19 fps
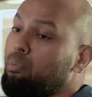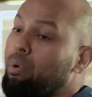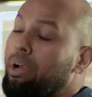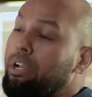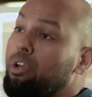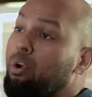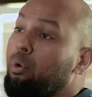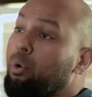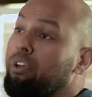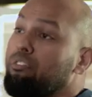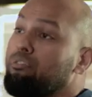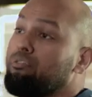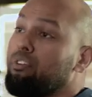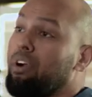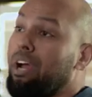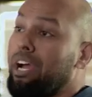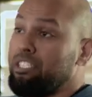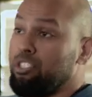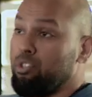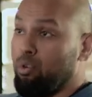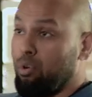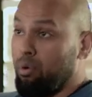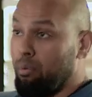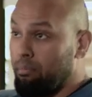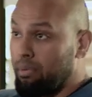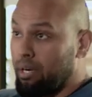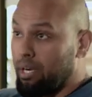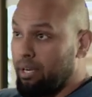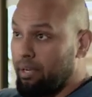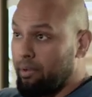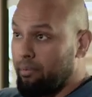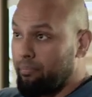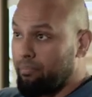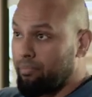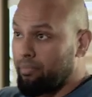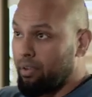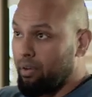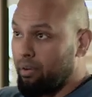when going for Hajj and Umrah,
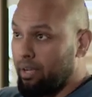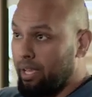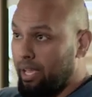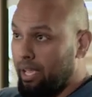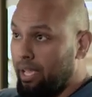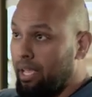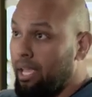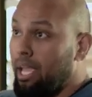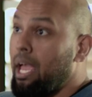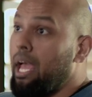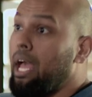okay?